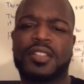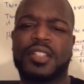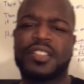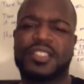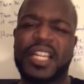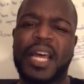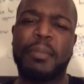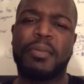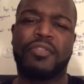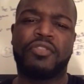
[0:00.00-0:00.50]

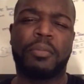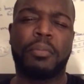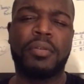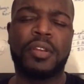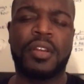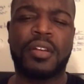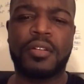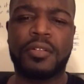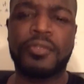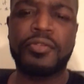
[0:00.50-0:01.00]
Stop you from
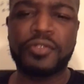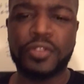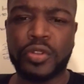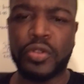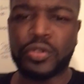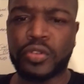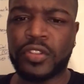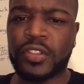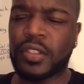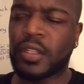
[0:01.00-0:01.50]
being
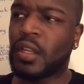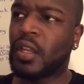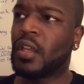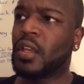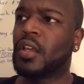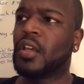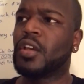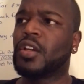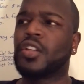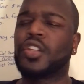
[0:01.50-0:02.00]
confused.
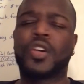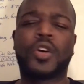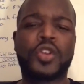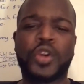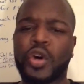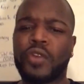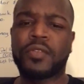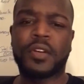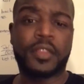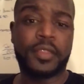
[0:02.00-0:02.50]
Don't
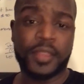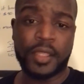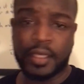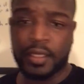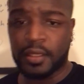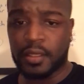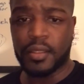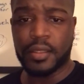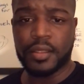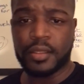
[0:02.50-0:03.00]

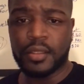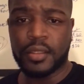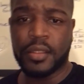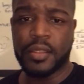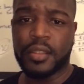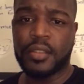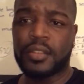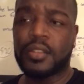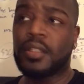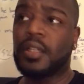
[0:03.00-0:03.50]
overthink.
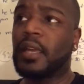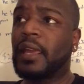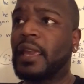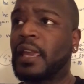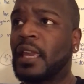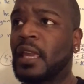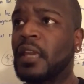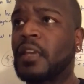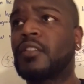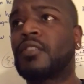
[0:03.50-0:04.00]

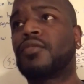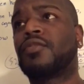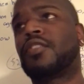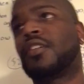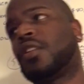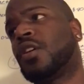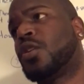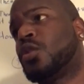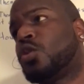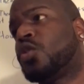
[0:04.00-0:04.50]
And
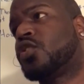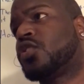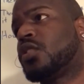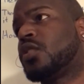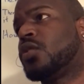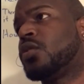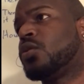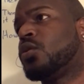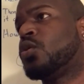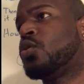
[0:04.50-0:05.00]
for those
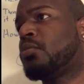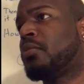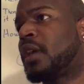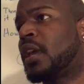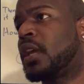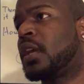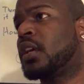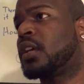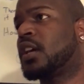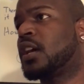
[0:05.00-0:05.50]
of you who
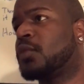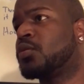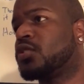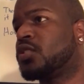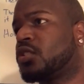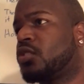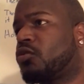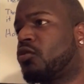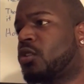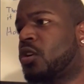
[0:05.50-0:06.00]
may come
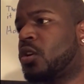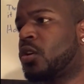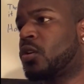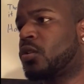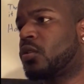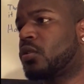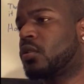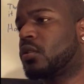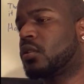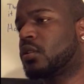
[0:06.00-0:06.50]
to the
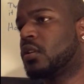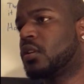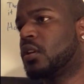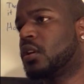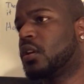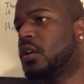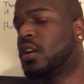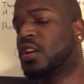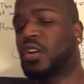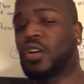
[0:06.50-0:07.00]
wrong
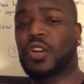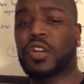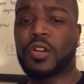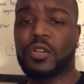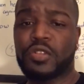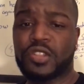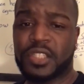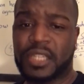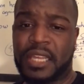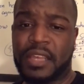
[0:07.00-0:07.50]

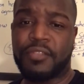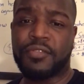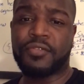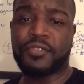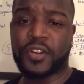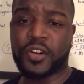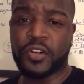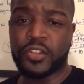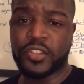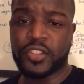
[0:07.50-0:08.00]
conclusion at
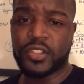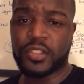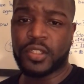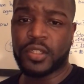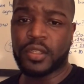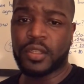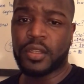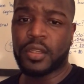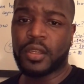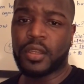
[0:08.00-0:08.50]
first,